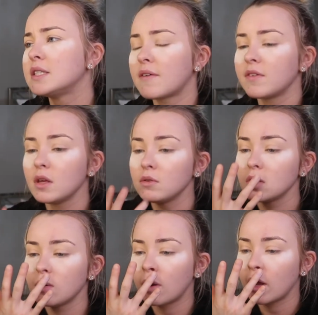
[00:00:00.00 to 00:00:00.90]
definitely
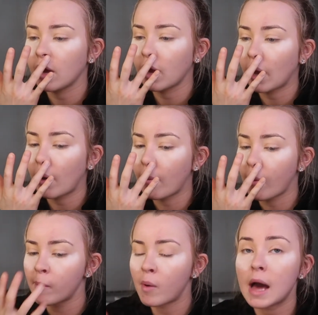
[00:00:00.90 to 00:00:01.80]
do want to go
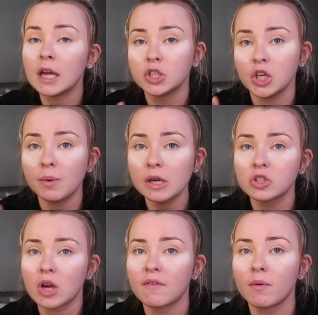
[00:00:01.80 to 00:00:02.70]
abroad more, and I do want
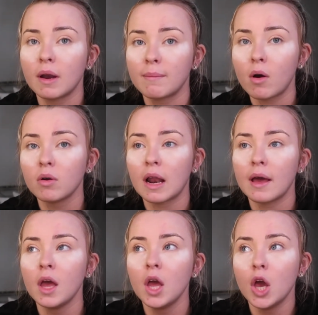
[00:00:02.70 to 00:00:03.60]
to travel when I'm older.
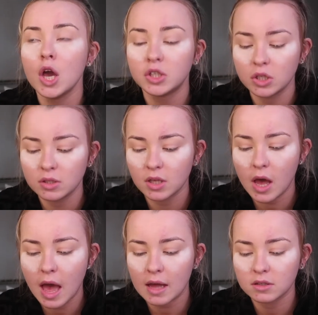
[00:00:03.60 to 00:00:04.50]
Like as soon as
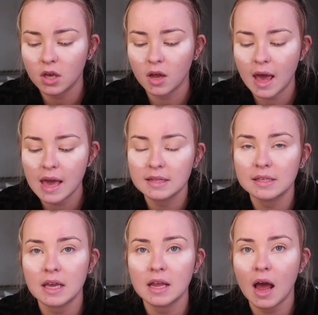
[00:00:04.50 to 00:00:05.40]
I turn
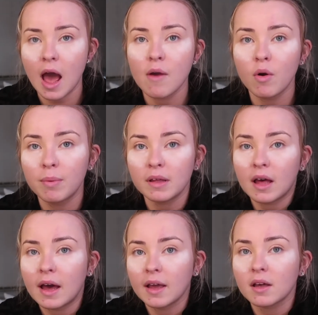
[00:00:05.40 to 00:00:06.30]
18, I will be
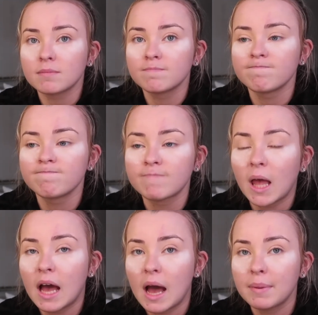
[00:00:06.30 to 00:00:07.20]
like
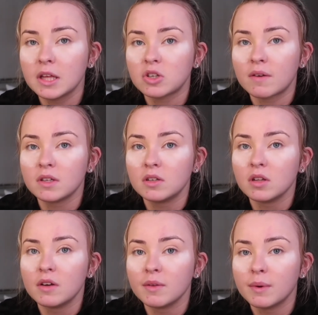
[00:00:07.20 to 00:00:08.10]
happily traveling
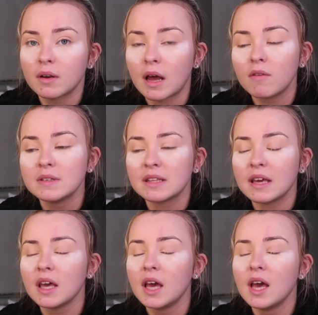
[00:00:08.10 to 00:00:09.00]
all over the world. Like obviously